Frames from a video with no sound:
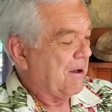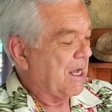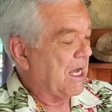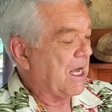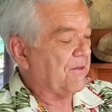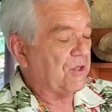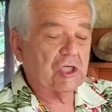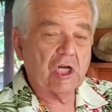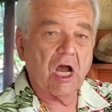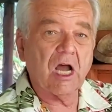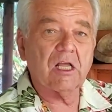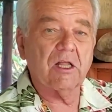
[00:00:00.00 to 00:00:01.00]
The
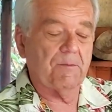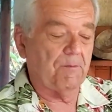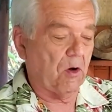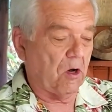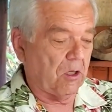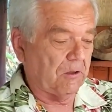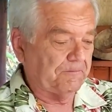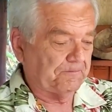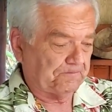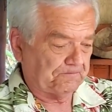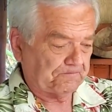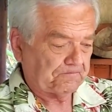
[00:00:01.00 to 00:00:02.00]
chocolate ball,
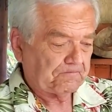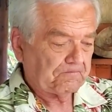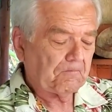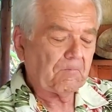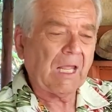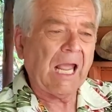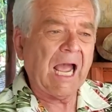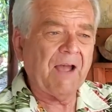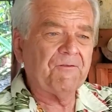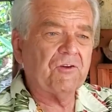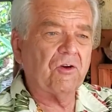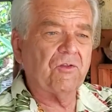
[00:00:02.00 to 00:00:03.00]

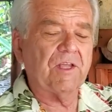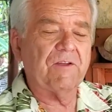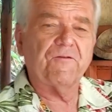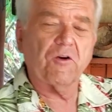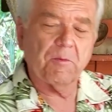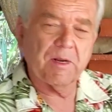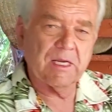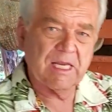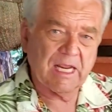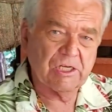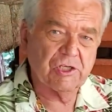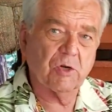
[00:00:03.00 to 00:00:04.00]
after the
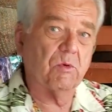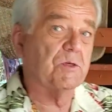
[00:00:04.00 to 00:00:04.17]
fermentation,